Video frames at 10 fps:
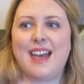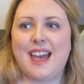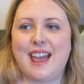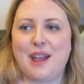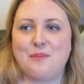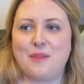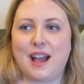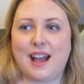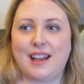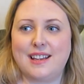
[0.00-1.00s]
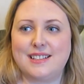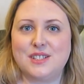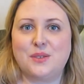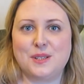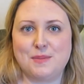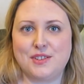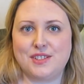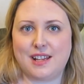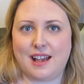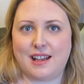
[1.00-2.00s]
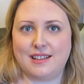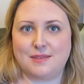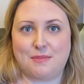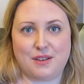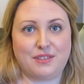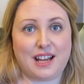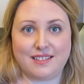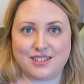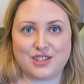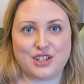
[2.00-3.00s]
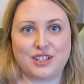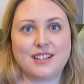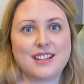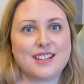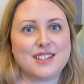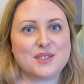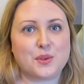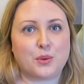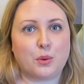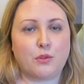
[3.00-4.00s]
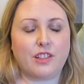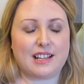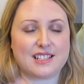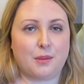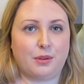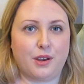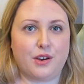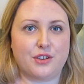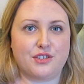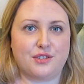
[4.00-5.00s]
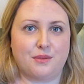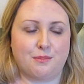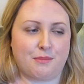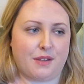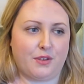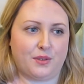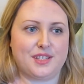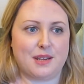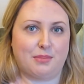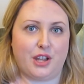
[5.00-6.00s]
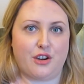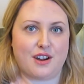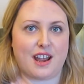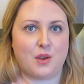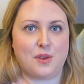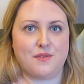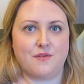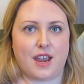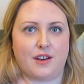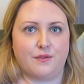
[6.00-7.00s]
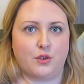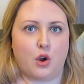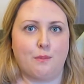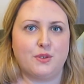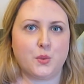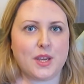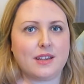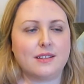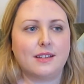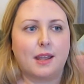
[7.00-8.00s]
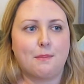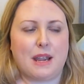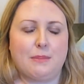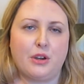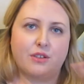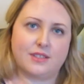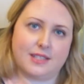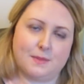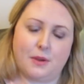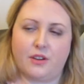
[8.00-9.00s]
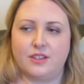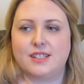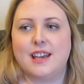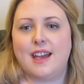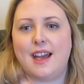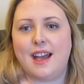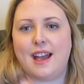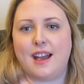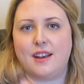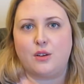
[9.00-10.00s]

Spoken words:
I did Christmas at my flat this year. So over the last couple of years, my fiance Blair and I, we've kind of gone between like my parents and his parents and